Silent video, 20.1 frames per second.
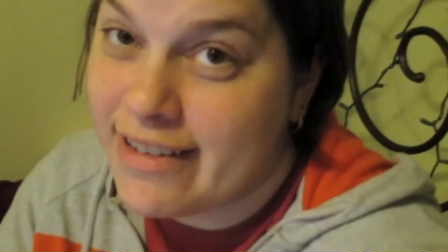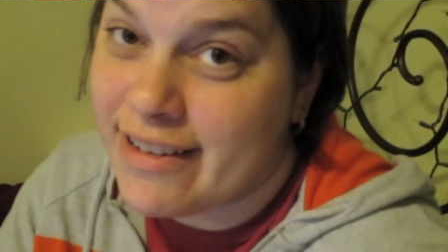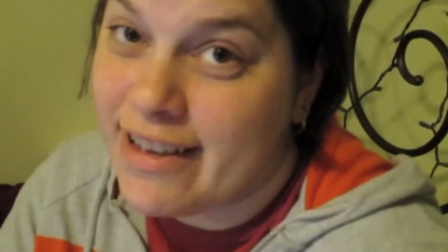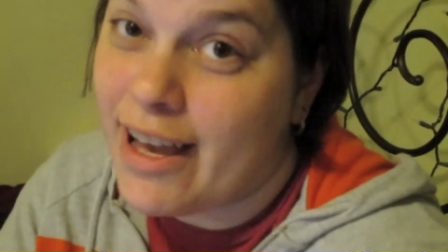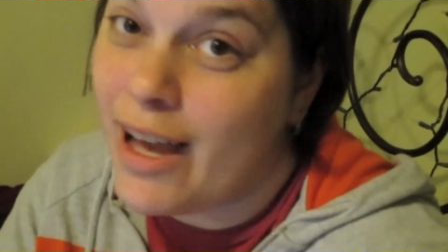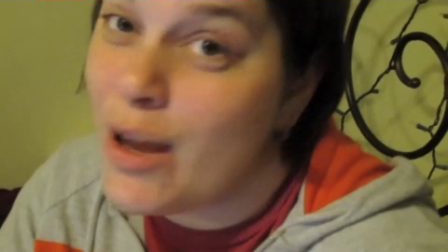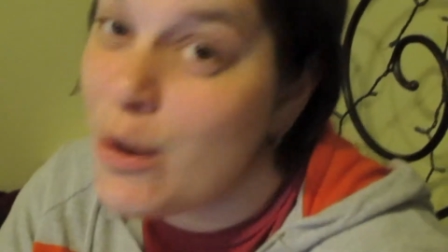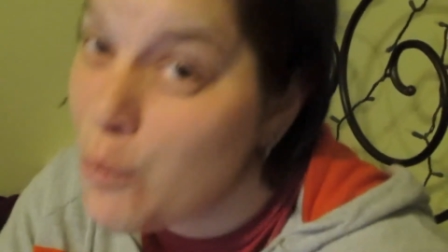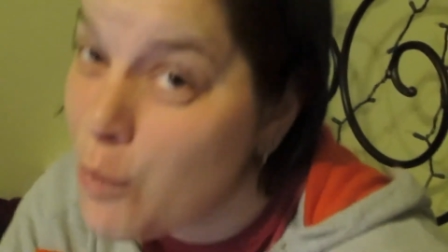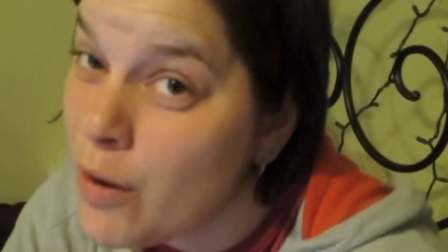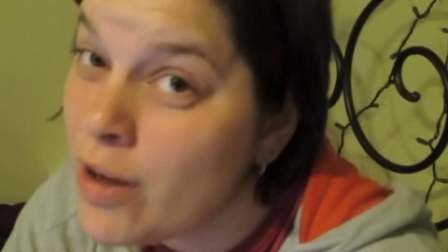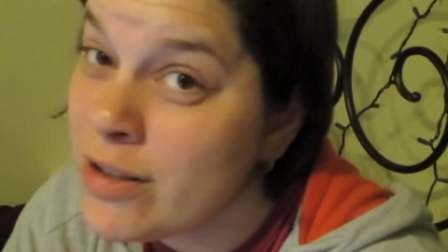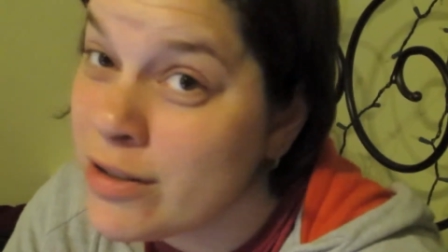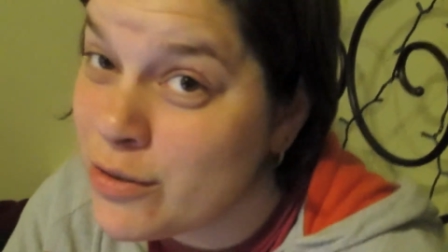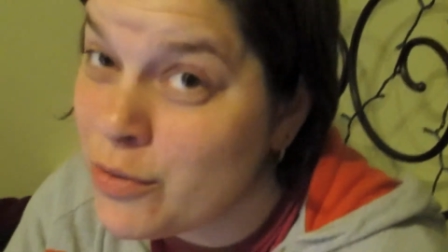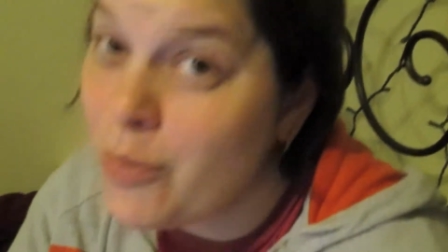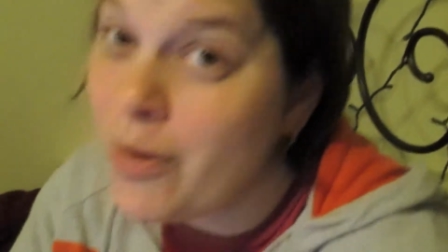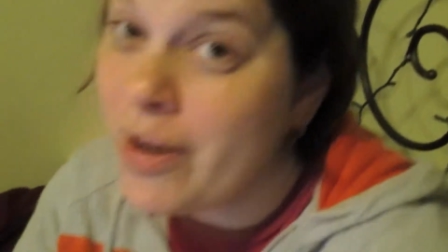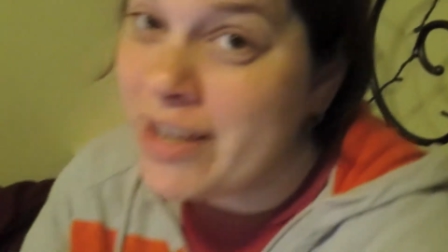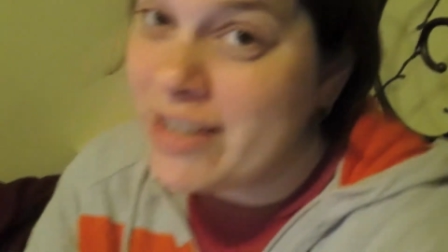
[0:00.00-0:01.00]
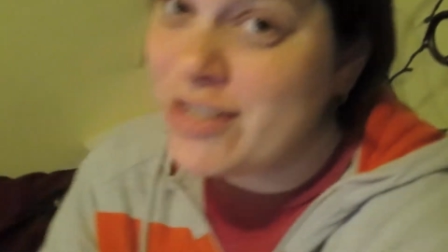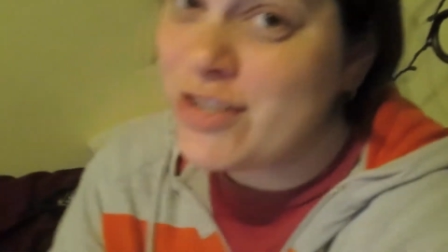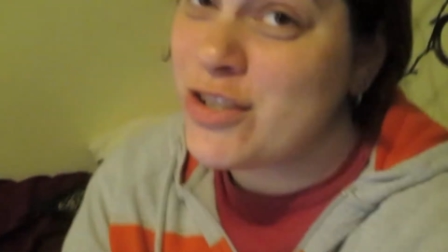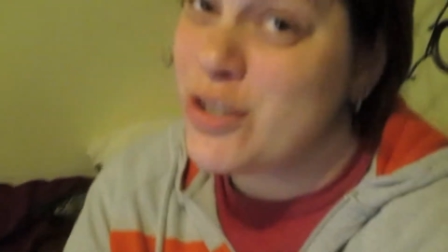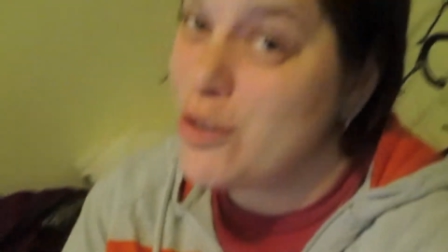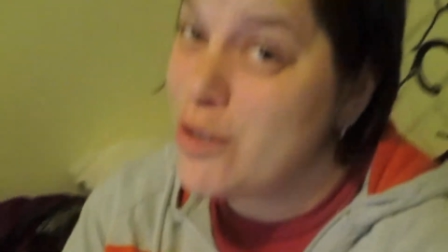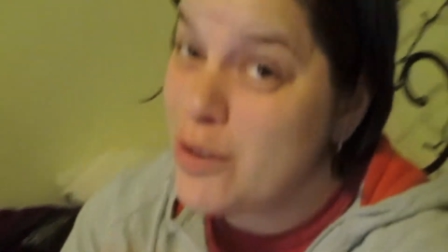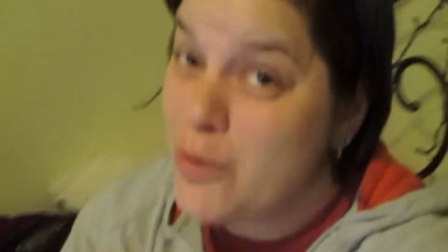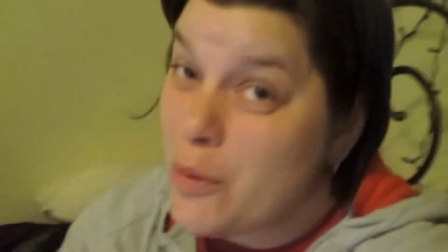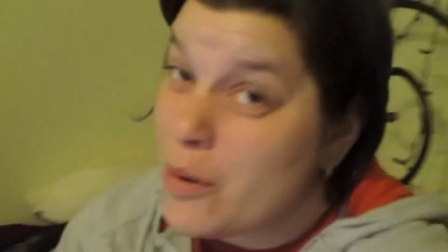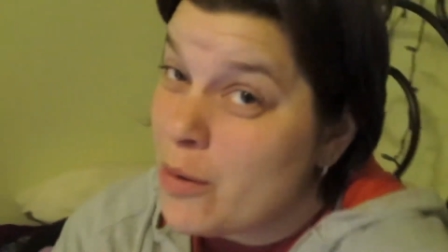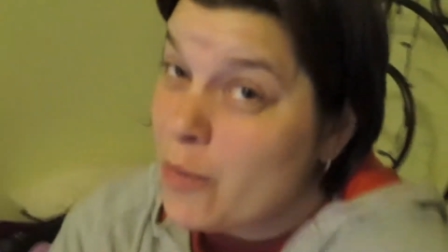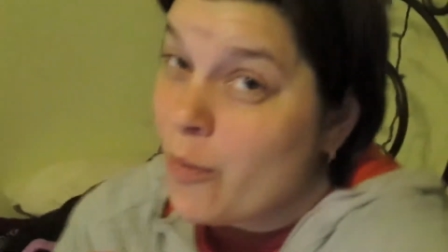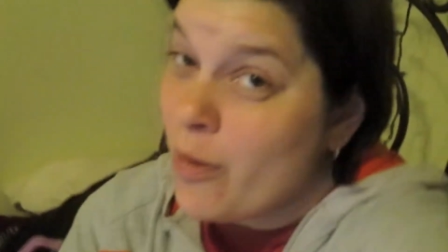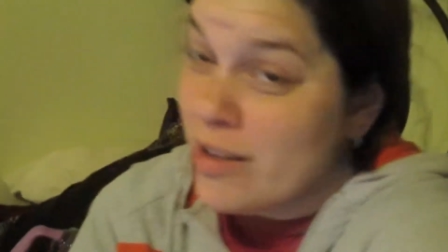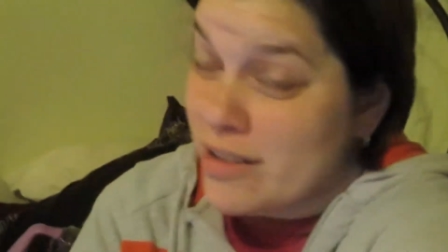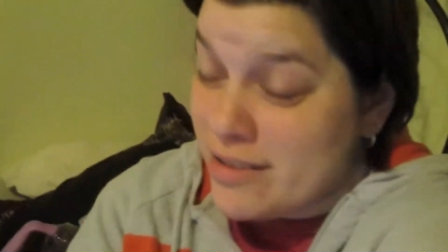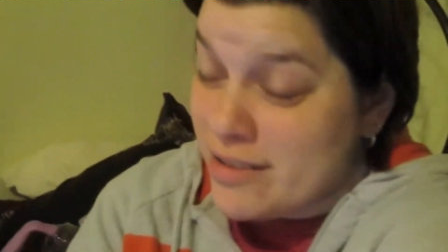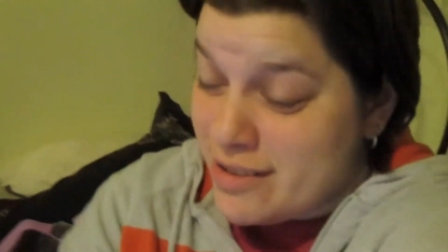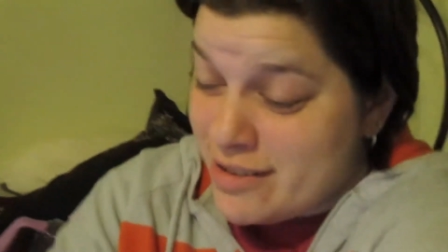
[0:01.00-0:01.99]
I won twice. She only won
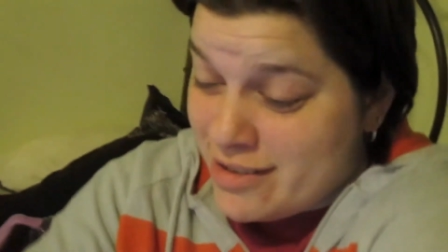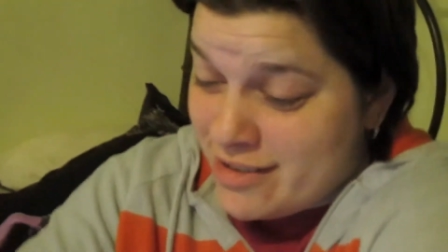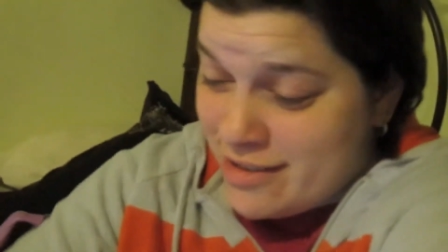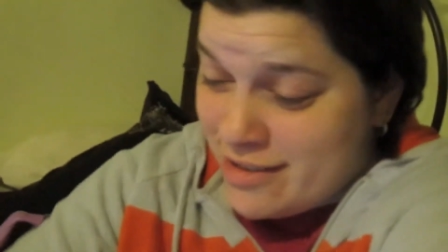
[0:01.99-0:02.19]
once.